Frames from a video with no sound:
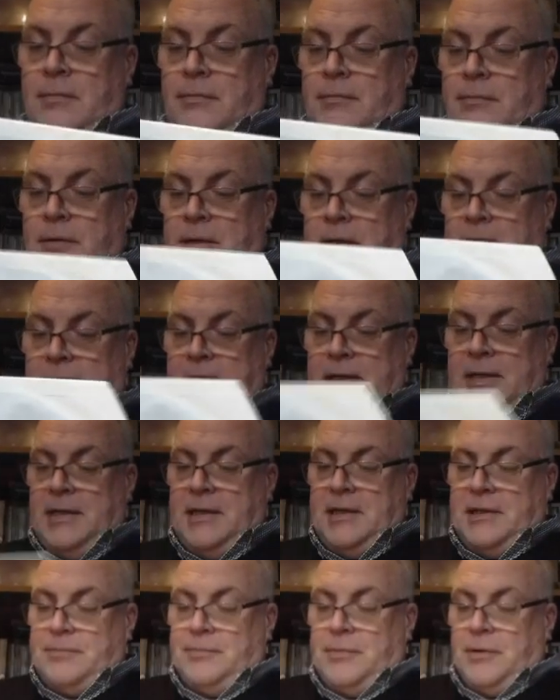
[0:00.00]
but it
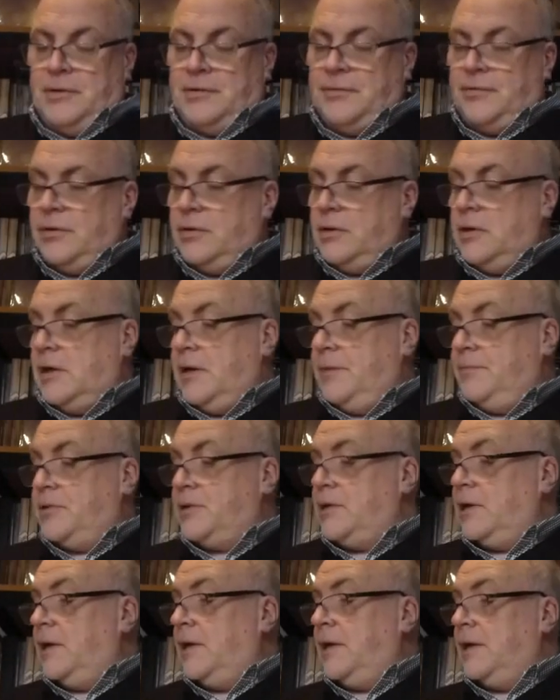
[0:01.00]
is beautiful, and I'm
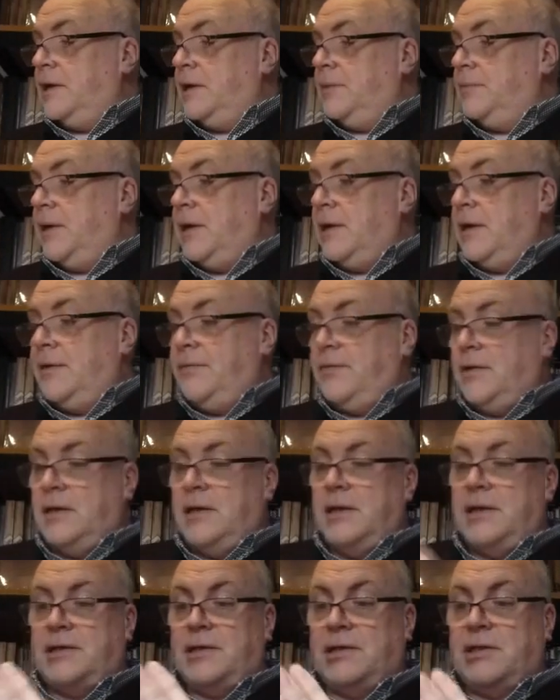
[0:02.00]
certainly going to be giving
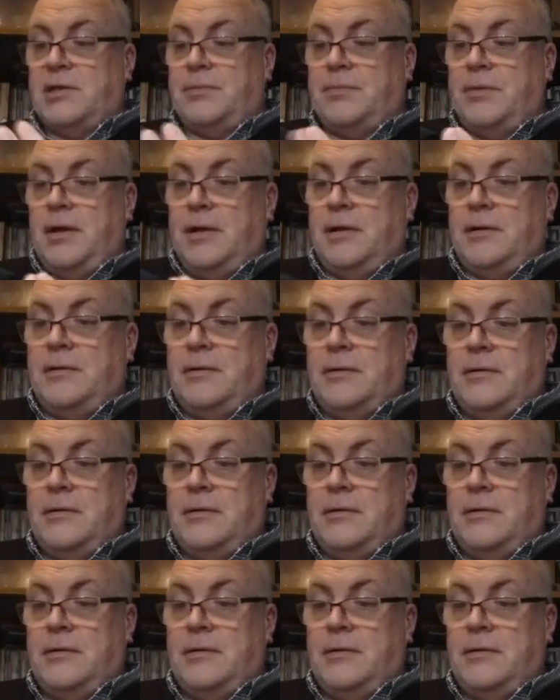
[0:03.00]
this a spin